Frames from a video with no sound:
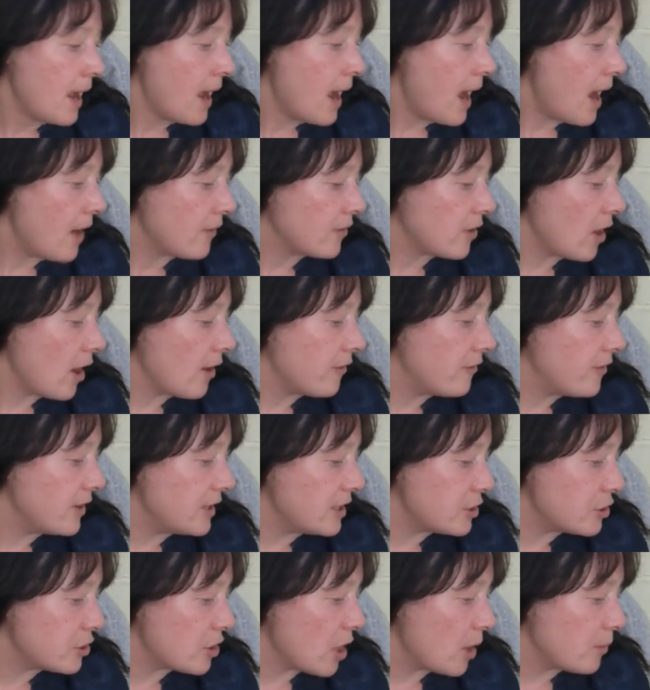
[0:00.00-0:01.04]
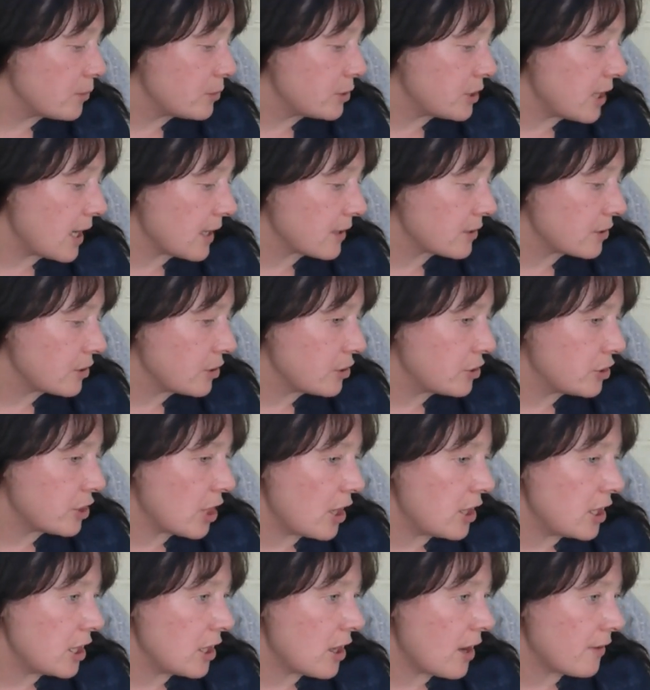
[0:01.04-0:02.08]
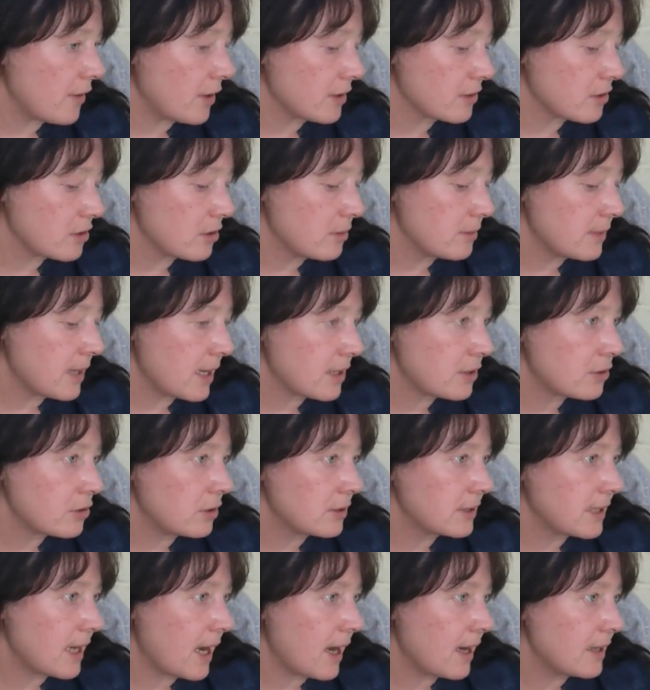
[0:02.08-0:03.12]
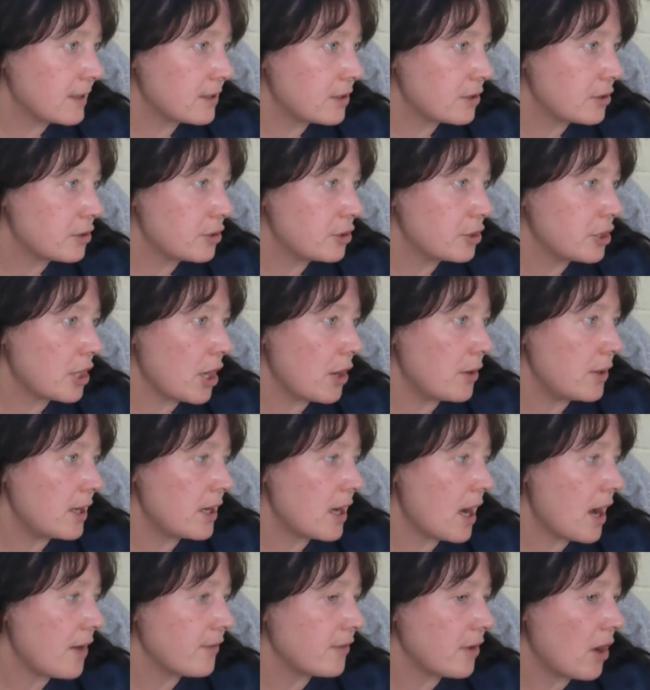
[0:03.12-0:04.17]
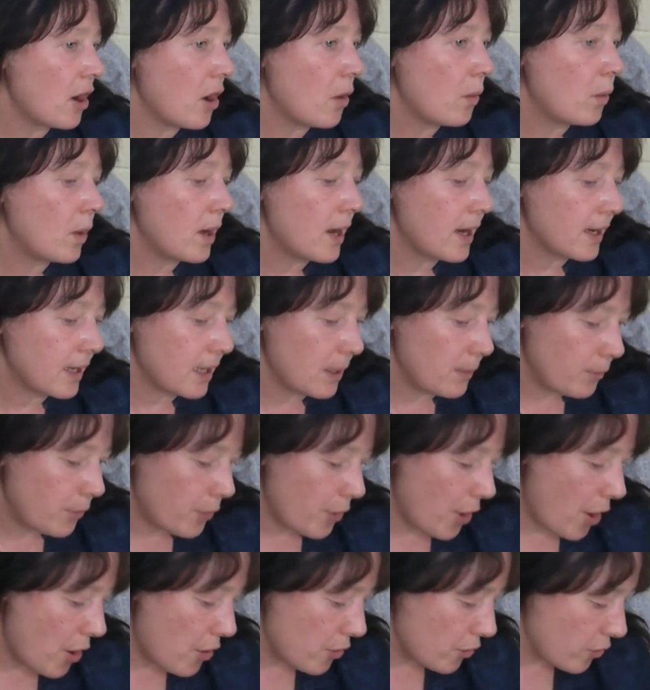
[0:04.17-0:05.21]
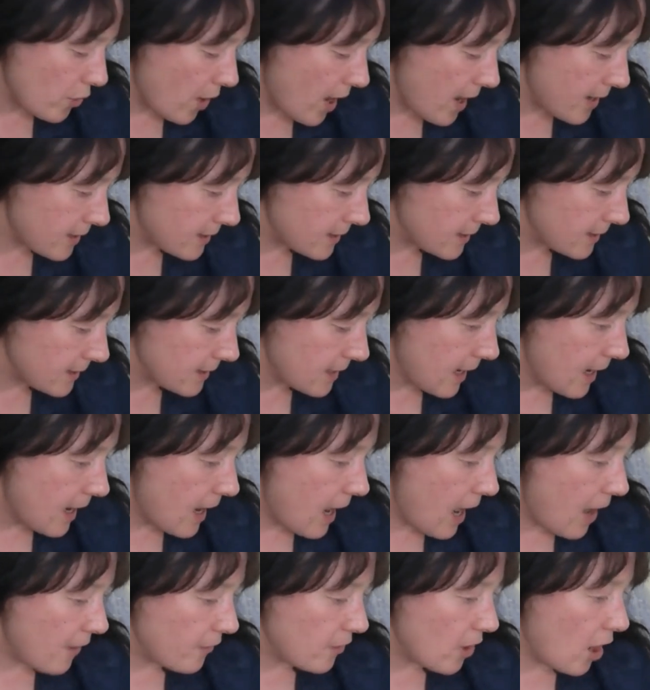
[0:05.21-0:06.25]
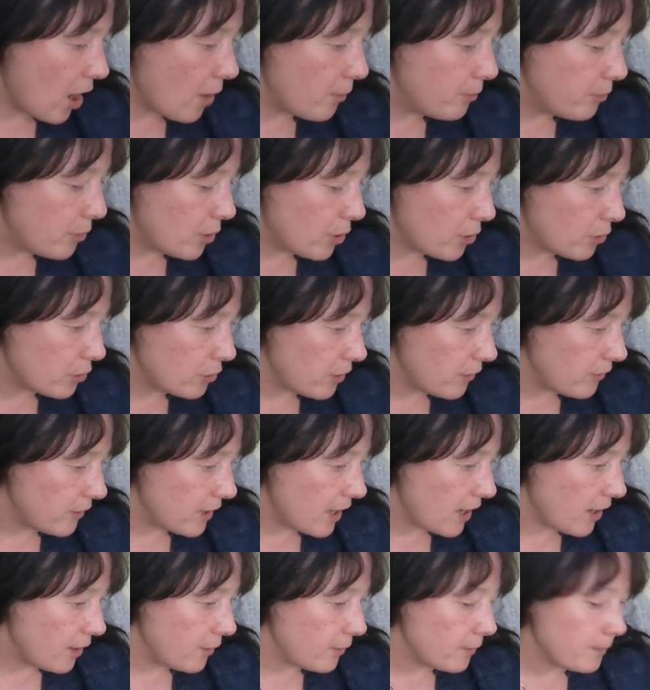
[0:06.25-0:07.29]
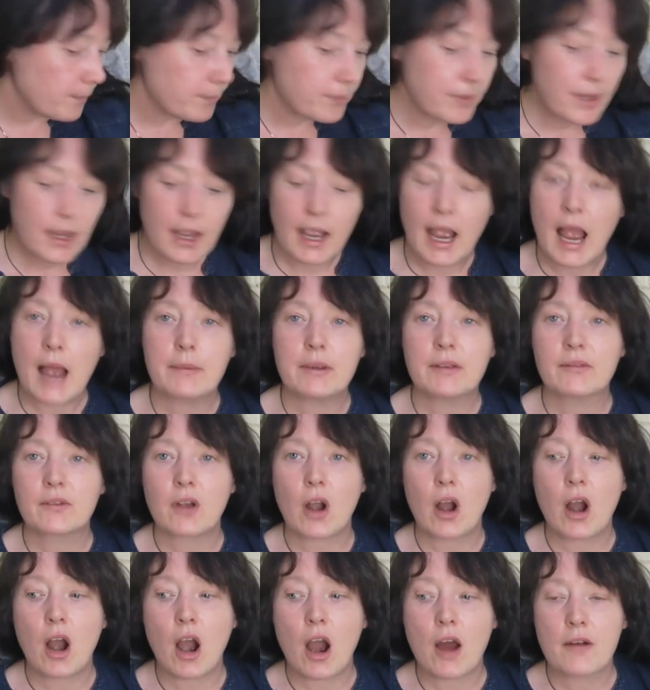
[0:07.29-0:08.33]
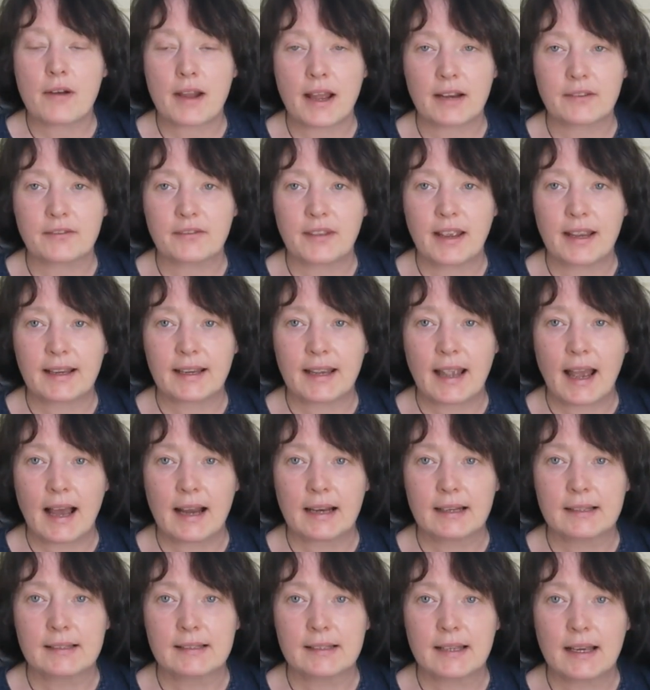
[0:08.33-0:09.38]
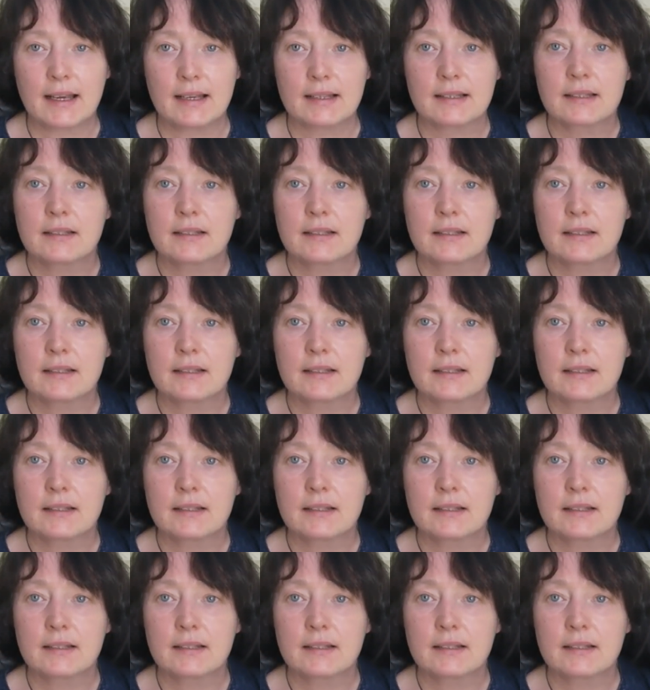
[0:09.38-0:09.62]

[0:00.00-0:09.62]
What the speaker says: I've got a finished object to show you, I've got some natural dyes to show you, I've got a work in progress, I've got a book review, and we've got our advent calendar.